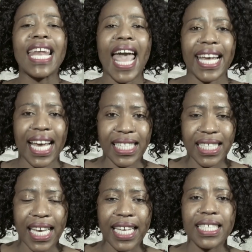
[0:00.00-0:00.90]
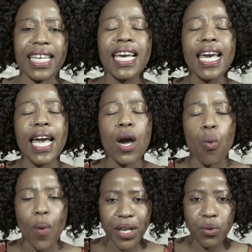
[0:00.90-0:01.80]
Like I said,
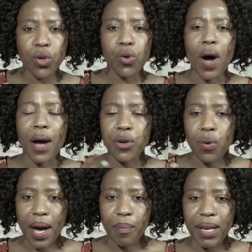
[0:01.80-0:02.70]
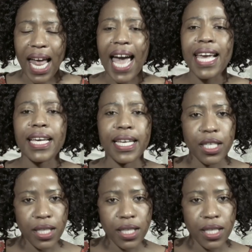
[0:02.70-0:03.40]
when you, you apply,